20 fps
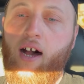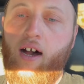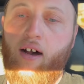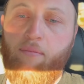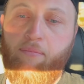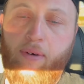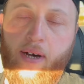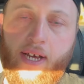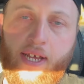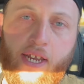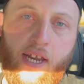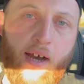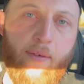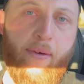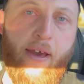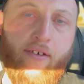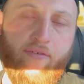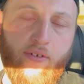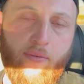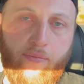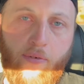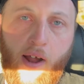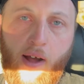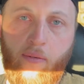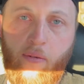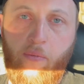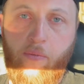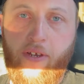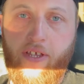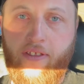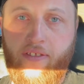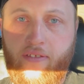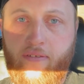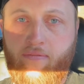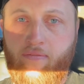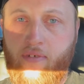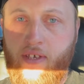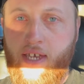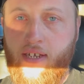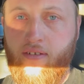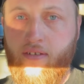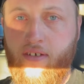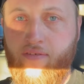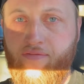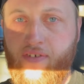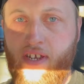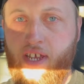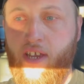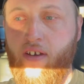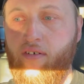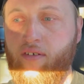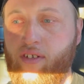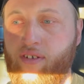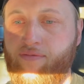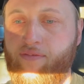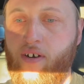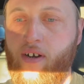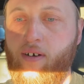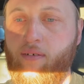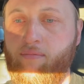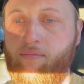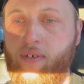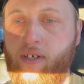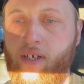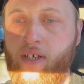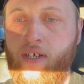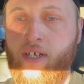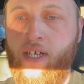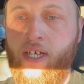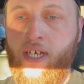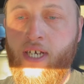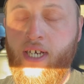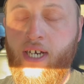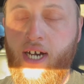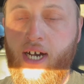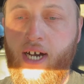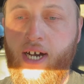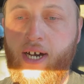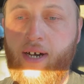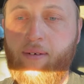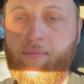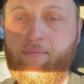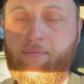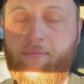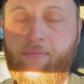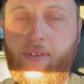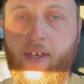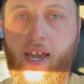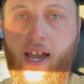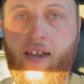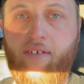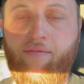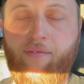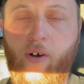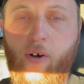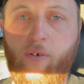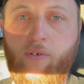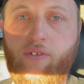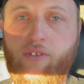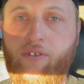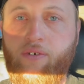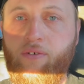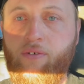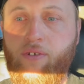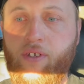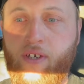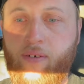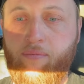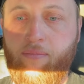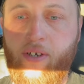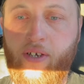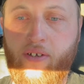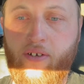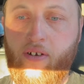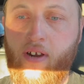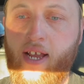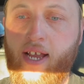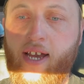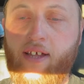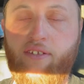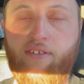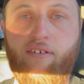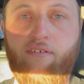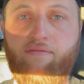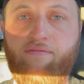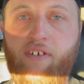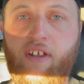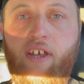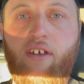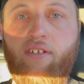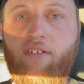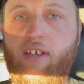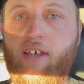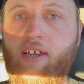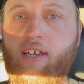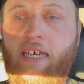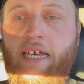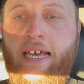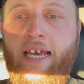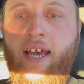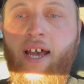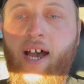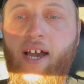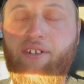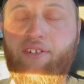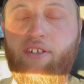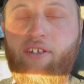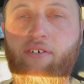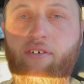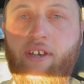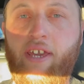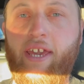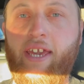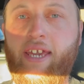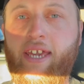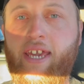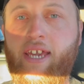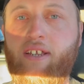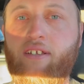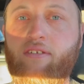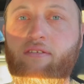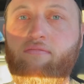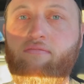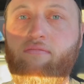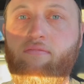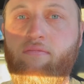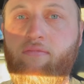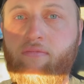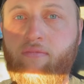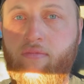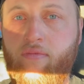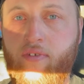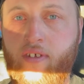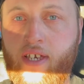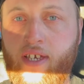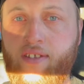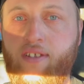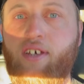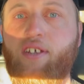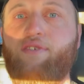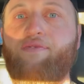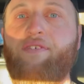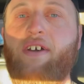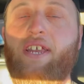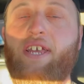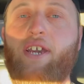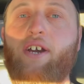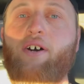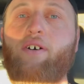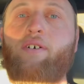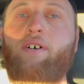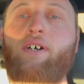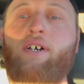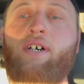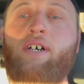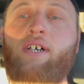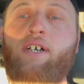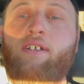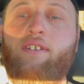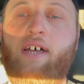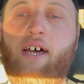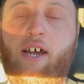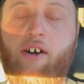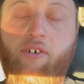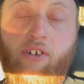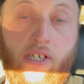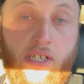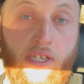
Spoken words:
But I'm having a problem with getting the videos from the iPhone to the computer. I got certain videos that I still can't get in this video that I would have